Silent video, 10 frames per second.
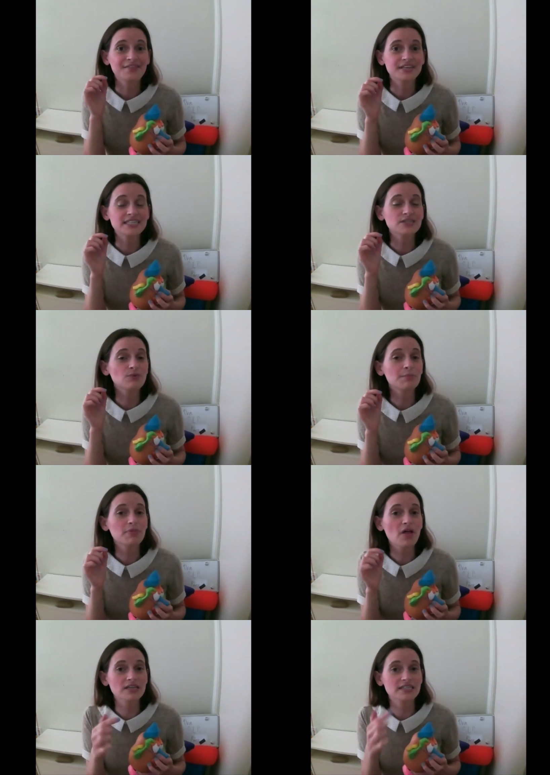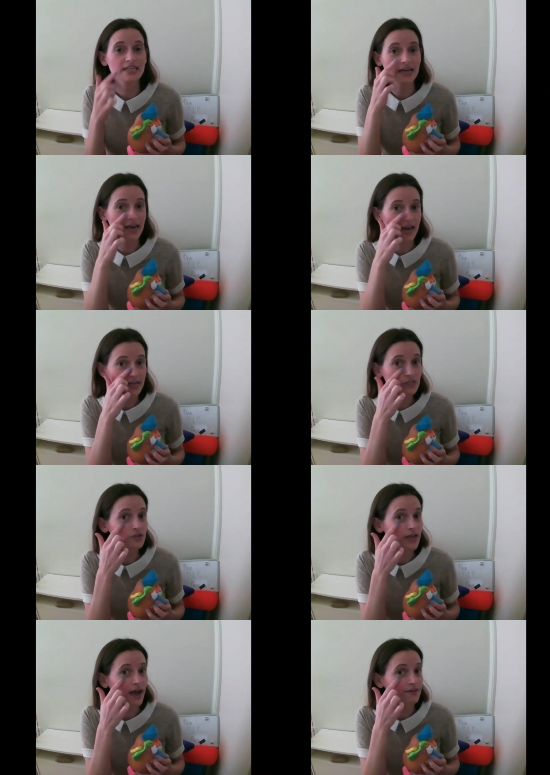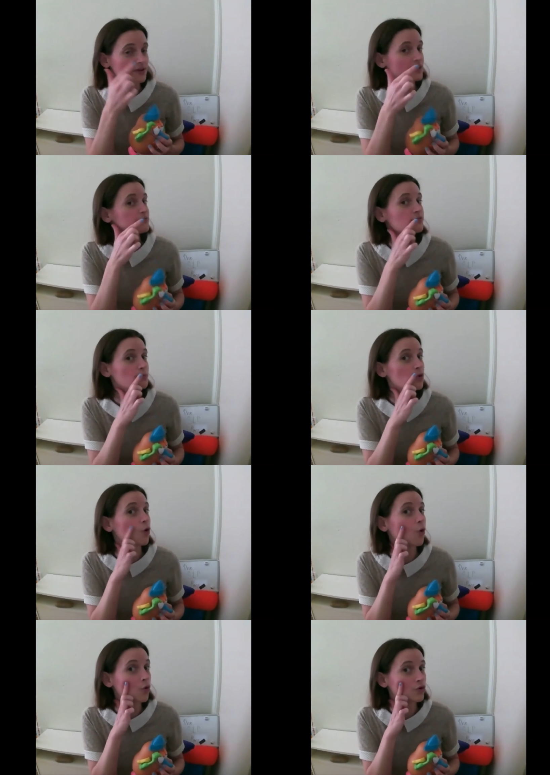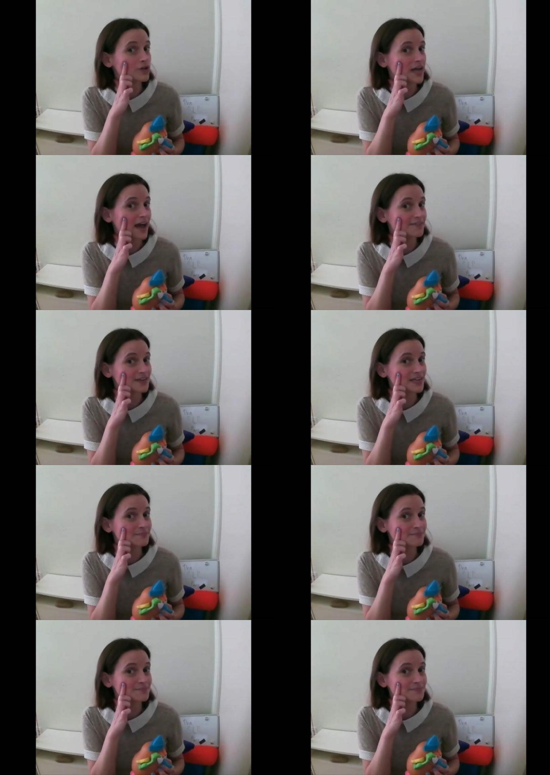This is what blocks the nasal cavity from the oral cavity.